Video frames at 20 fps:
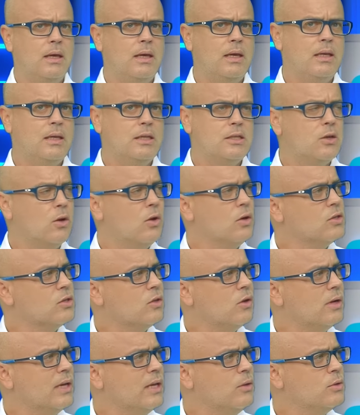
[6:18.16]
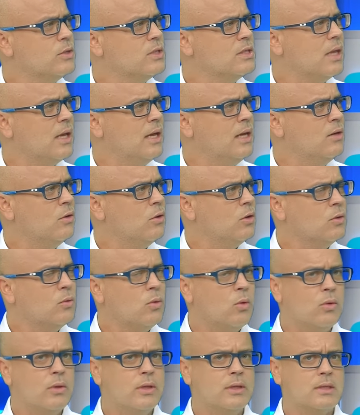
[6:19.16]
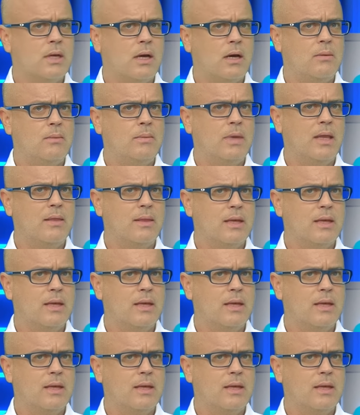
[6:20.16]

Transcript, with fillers: in his last start he was staying on all the time and